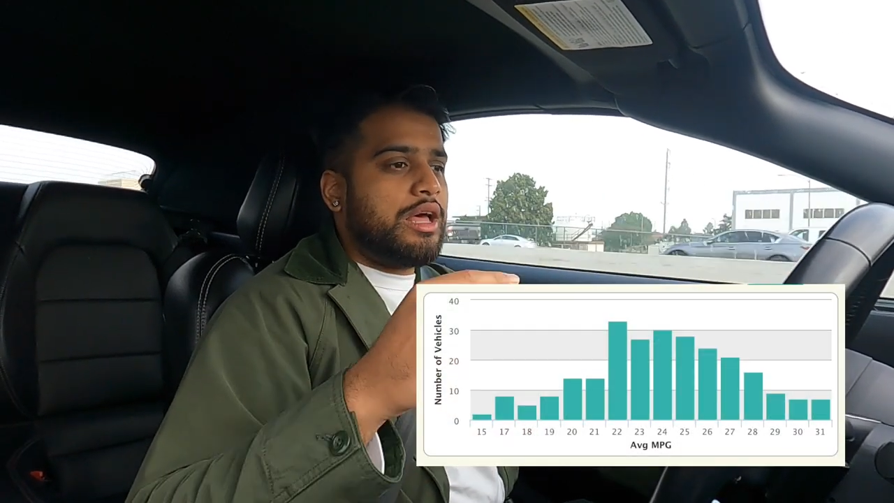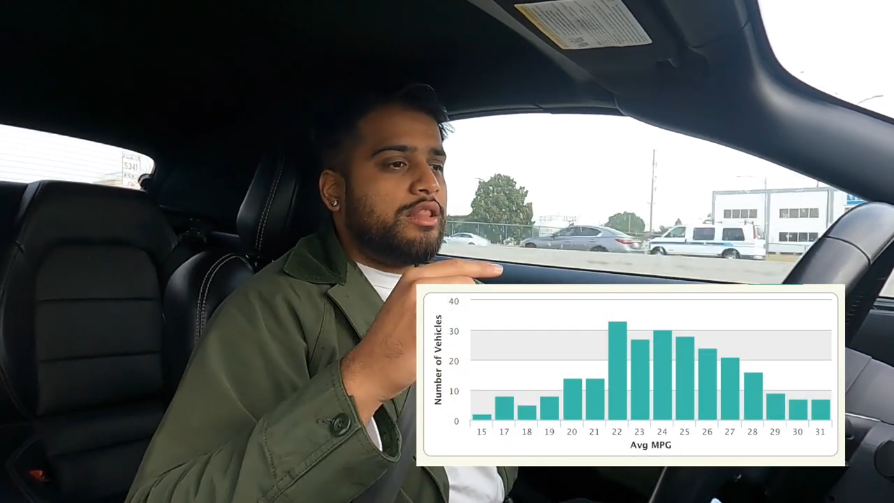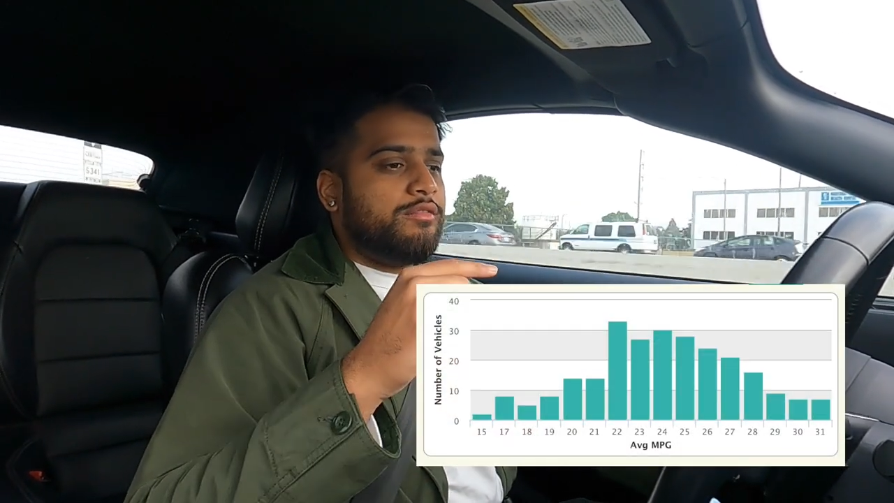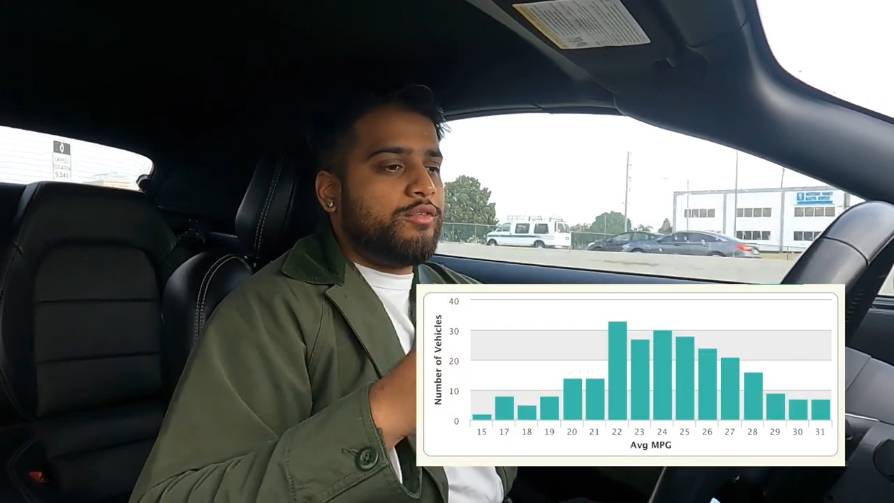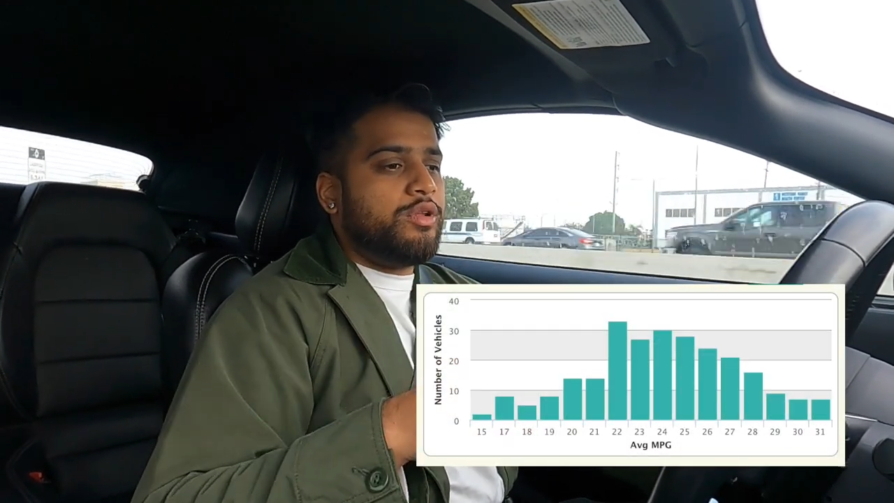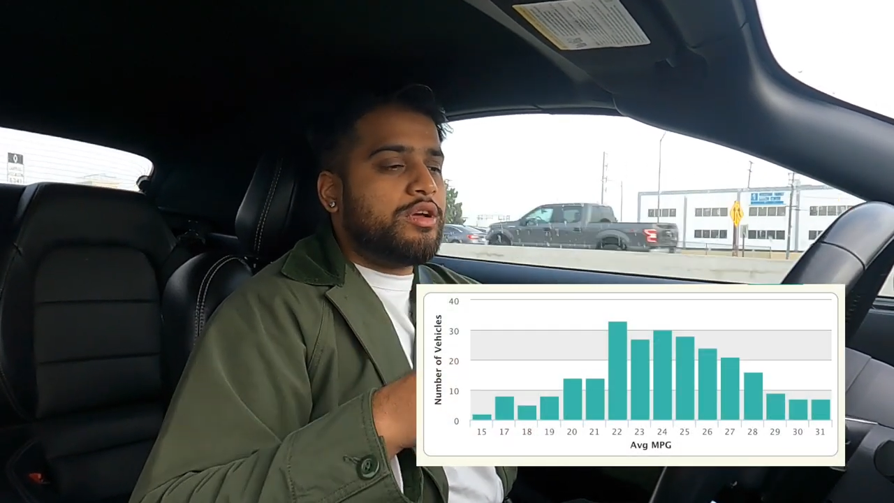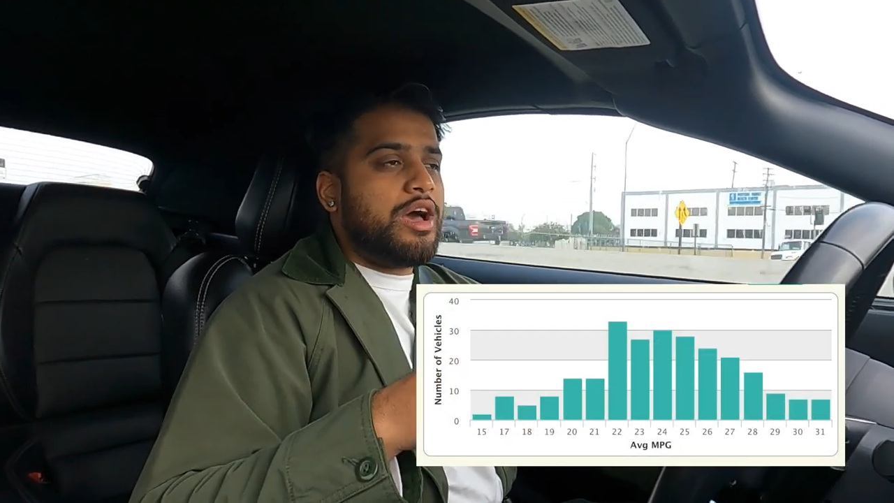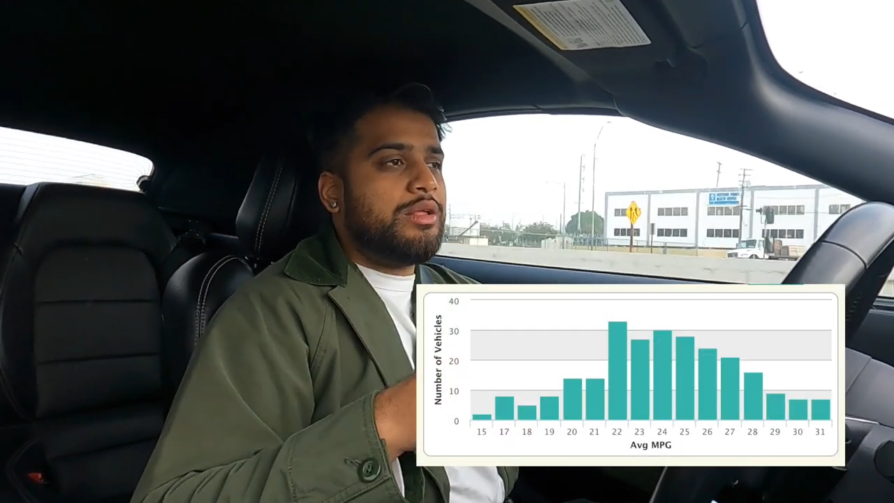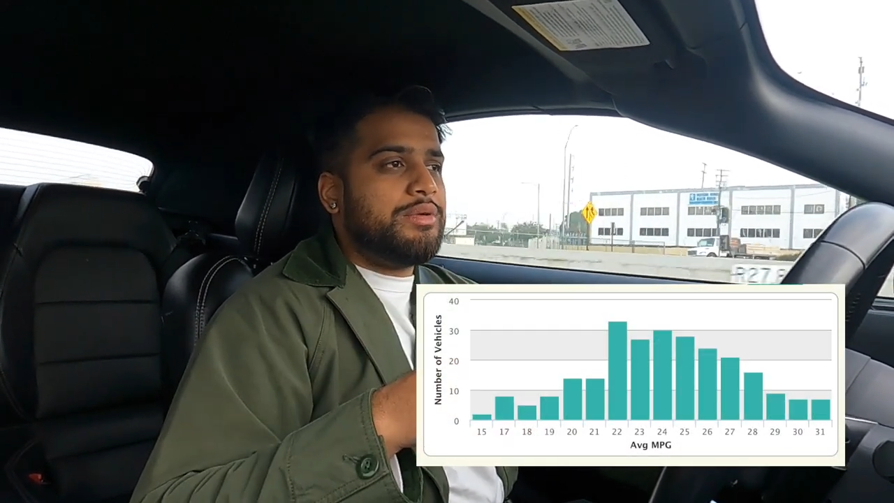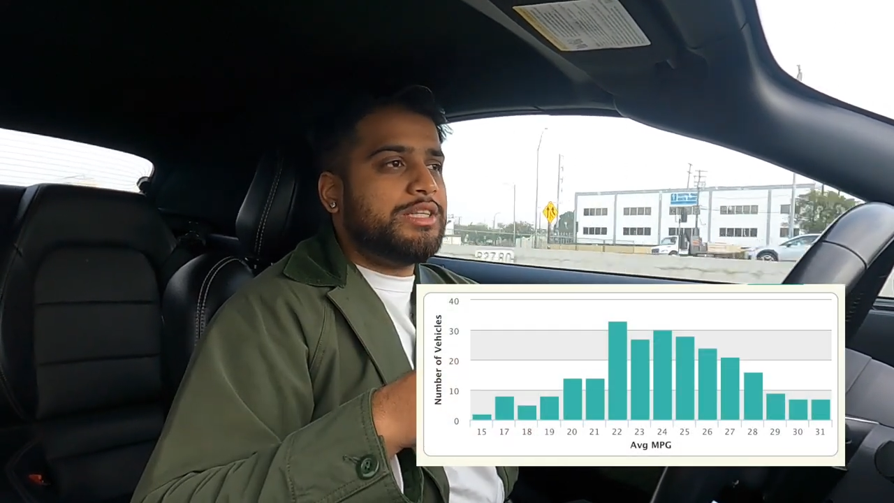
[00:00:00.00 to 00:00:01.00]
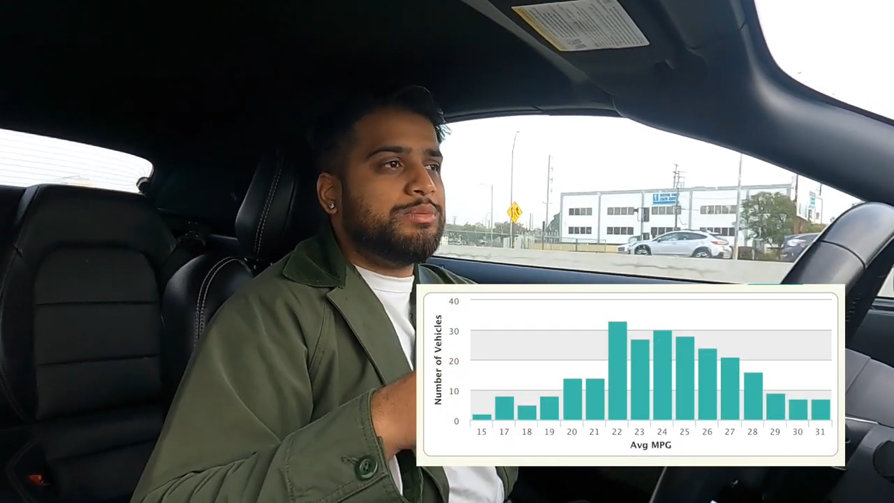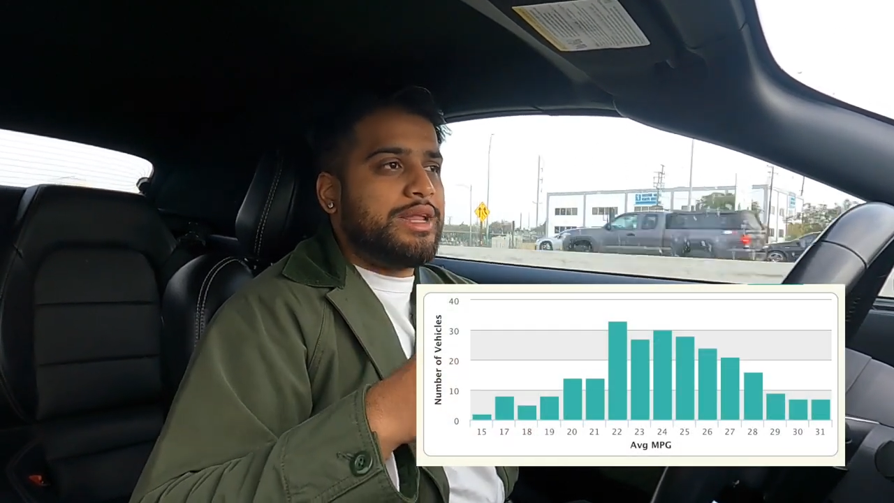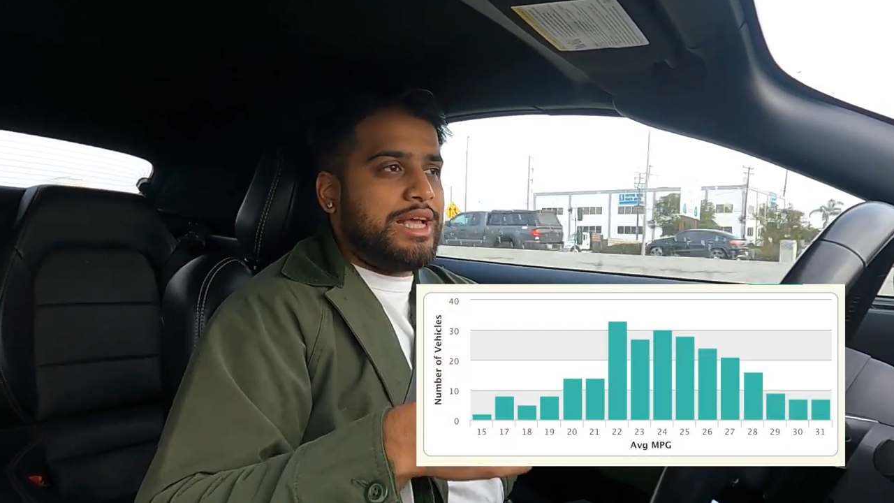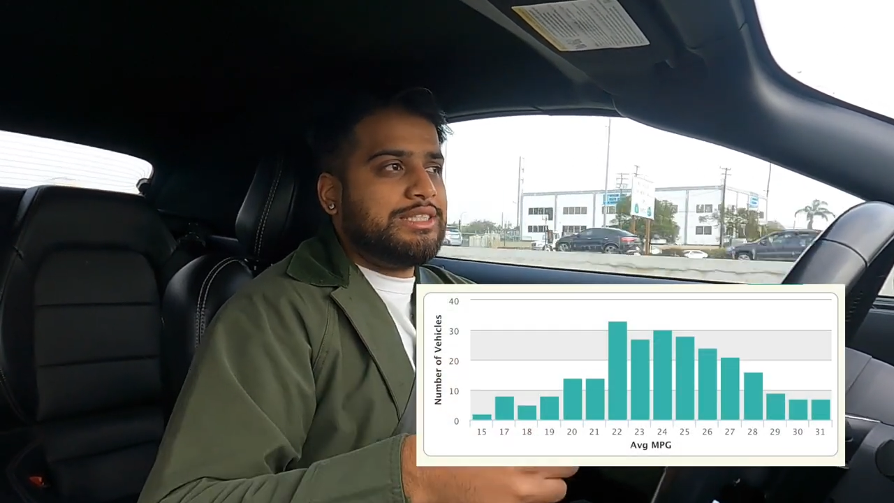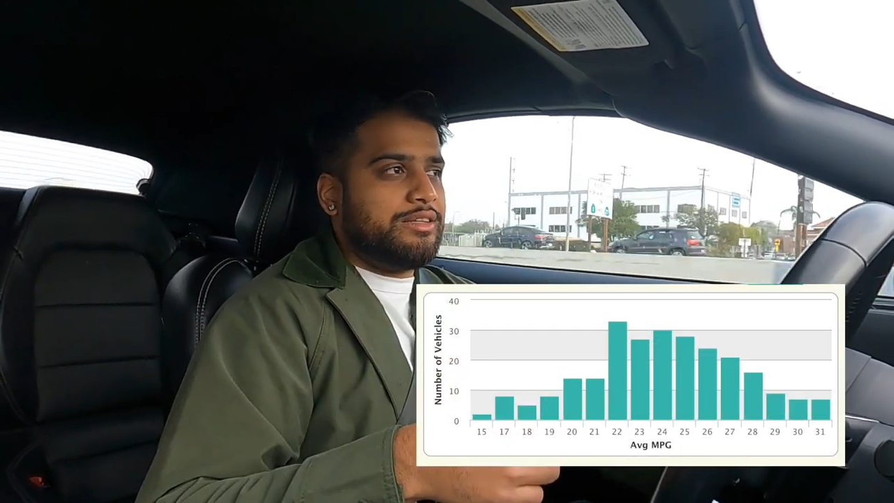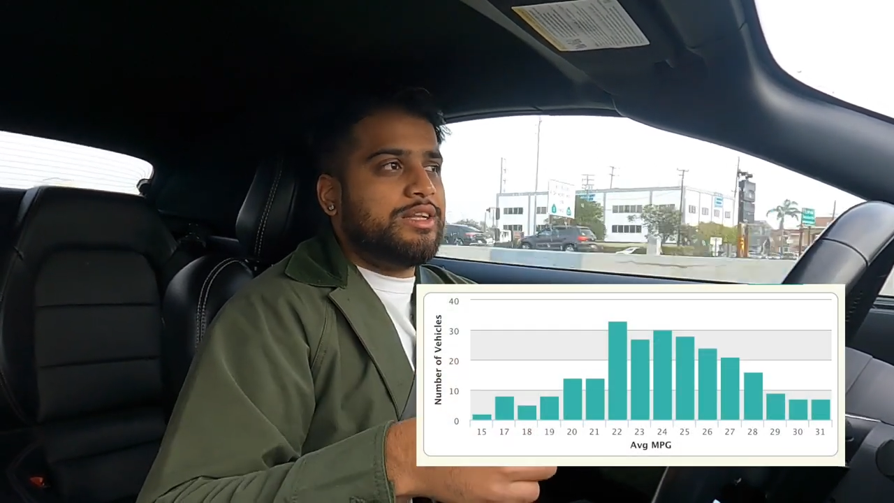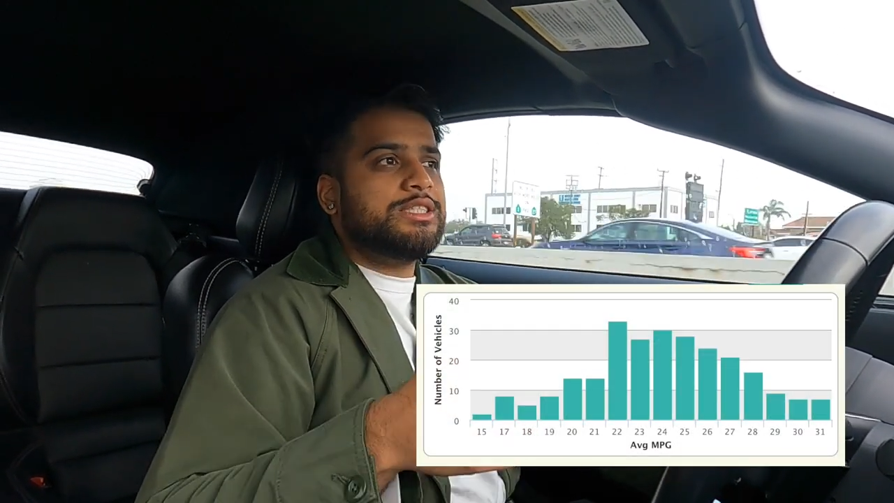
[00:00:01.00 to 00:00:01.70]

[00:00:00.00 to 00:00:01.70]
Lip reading: the fuel economy has been excellent.